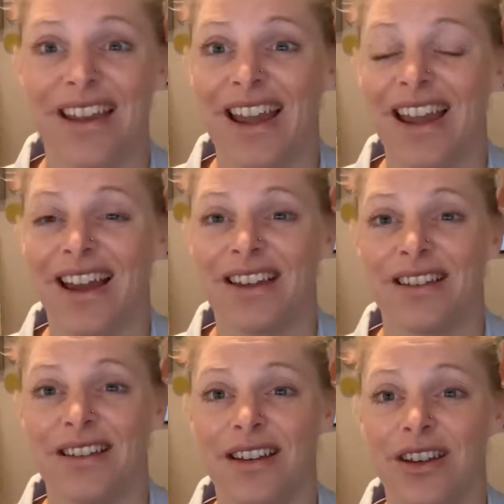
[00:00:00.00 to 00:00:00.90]

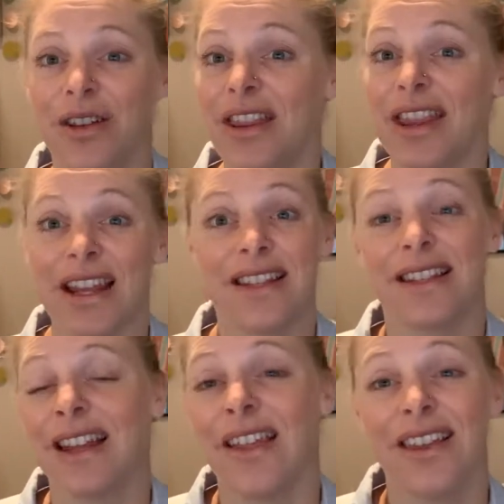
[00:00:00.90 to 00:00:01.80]
And, you know,
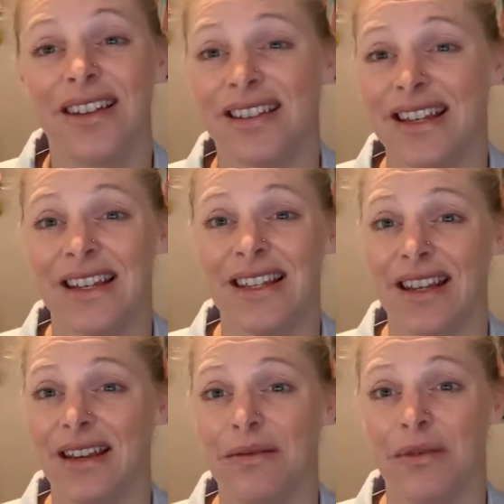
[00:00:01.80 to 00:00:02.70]
that's not that it's
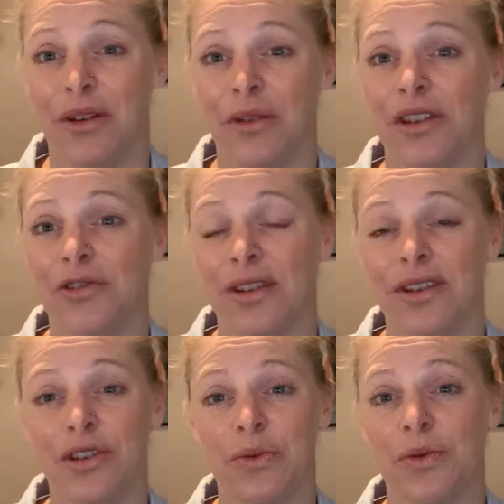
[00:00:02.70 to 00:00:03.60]
easy. You know, this
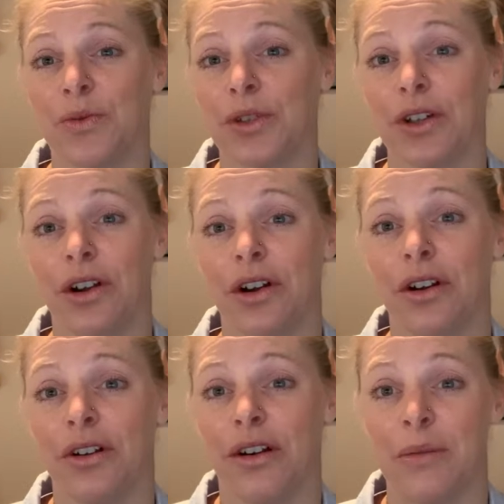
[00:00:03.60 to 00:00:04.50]
transition was really
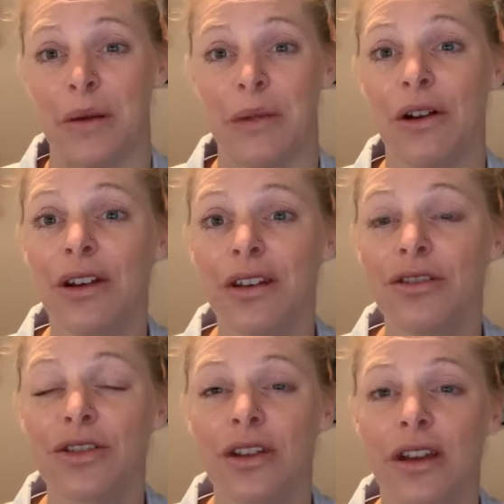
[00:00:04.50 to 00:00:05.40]
hard on my
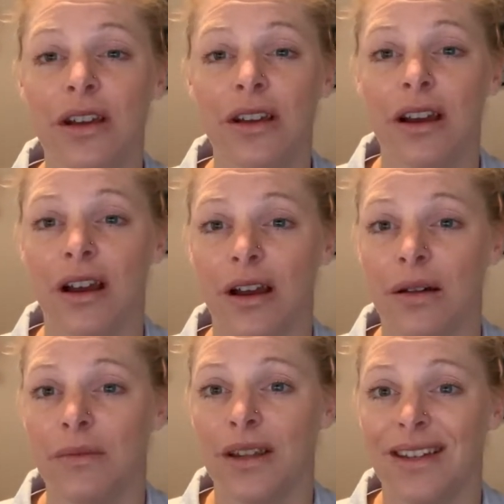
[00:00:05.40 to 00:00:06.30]
marriage.
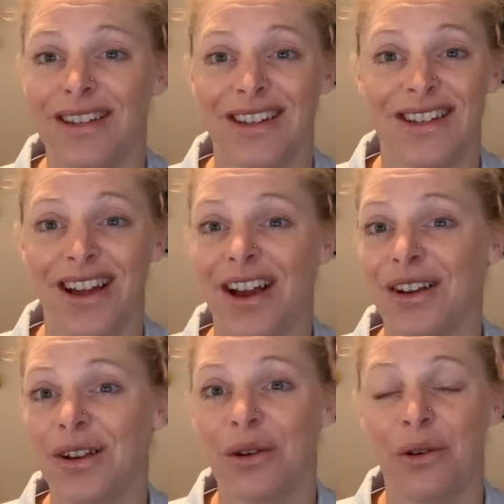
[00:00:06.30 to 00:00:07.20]
It did
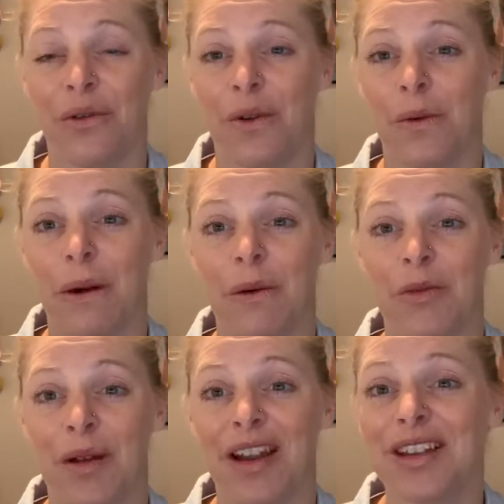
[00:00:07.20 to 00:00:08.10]
not go over well
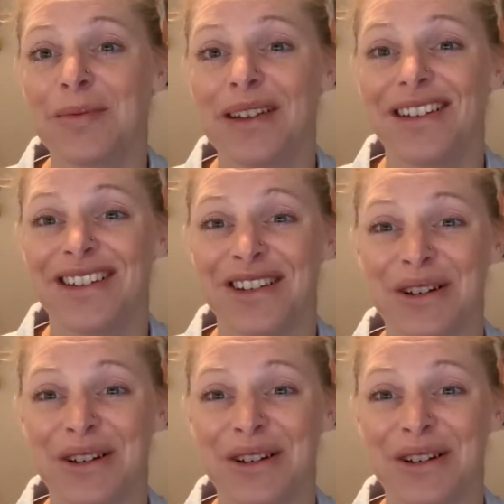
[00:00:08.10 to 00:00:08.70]
with my husband in